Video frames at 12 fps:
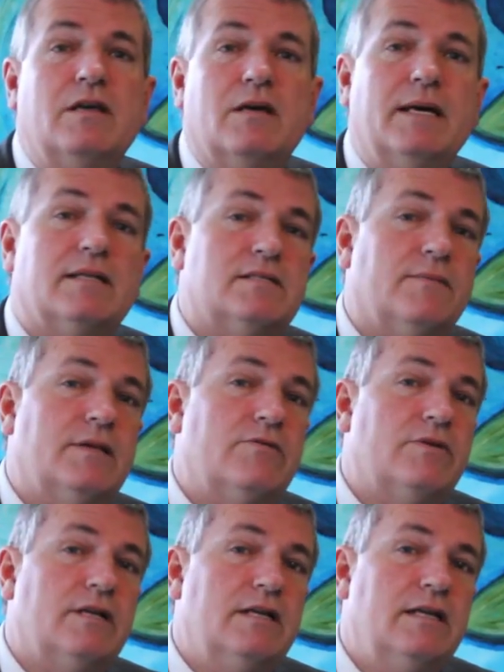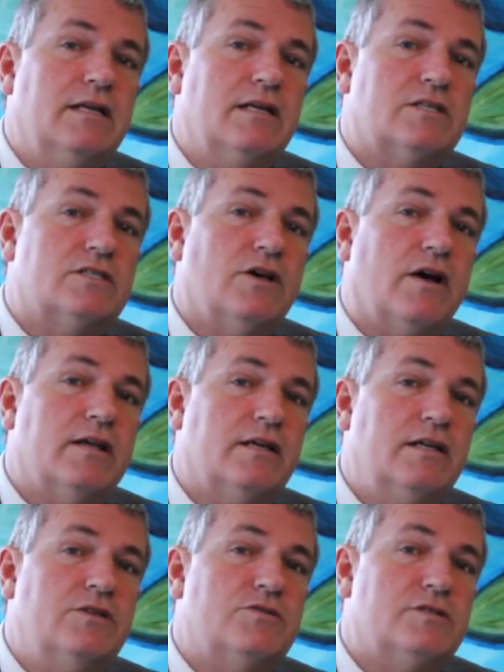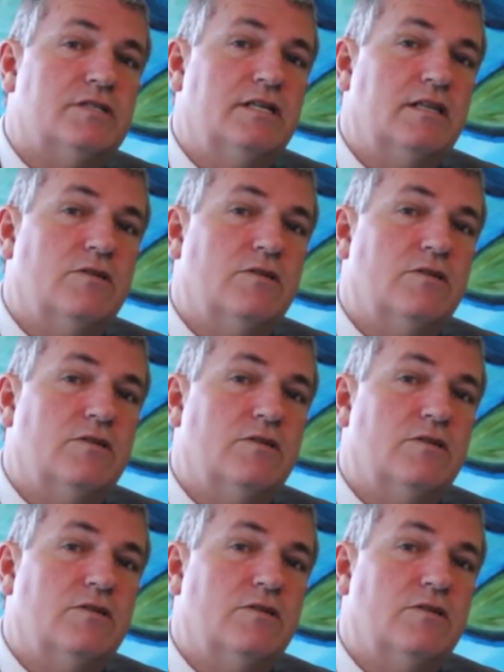about something really exciting and interesting